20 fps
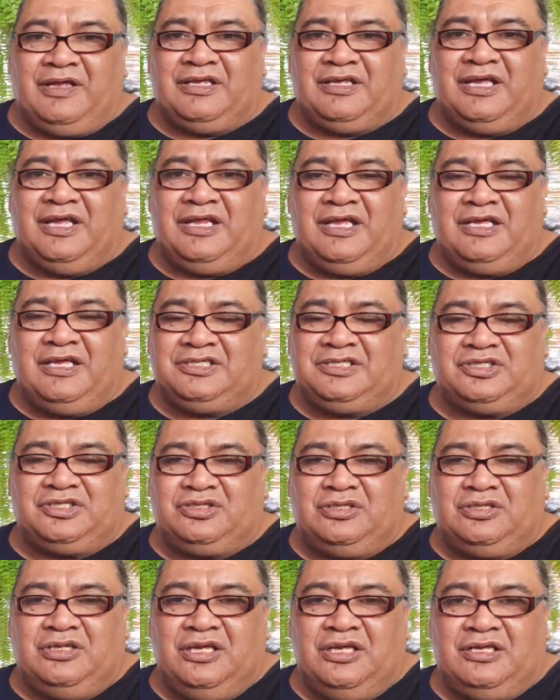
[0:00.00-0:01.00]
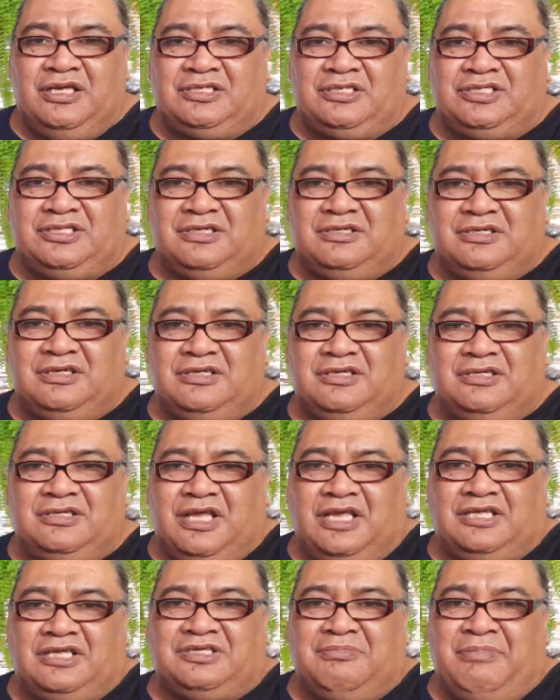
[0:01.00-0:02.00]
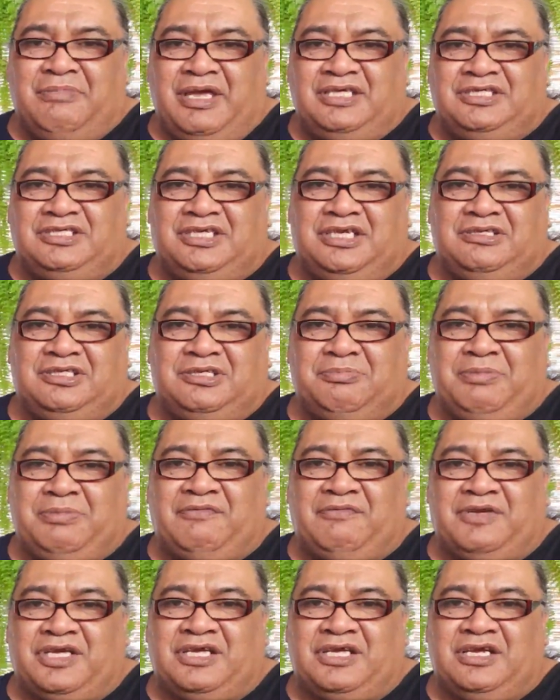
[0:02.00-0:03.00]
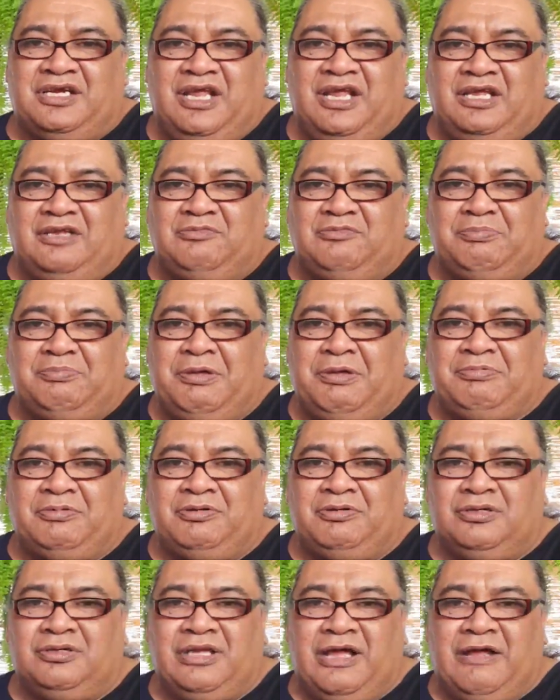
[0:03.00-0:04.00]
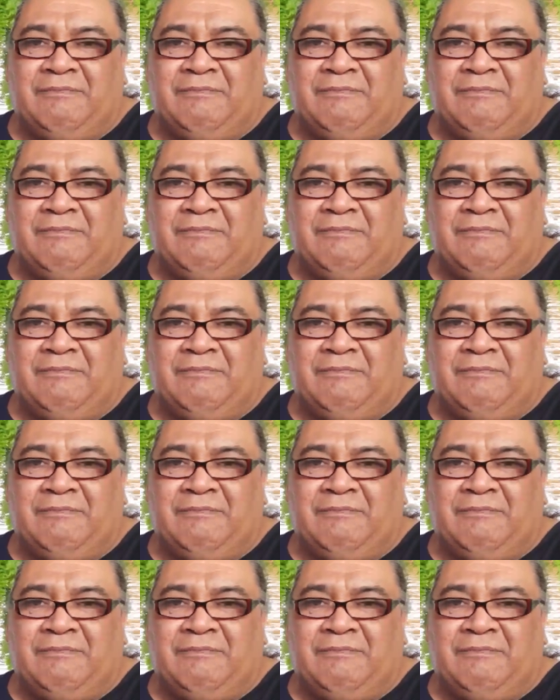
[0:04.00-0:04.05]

It's amazing to be able to connect with people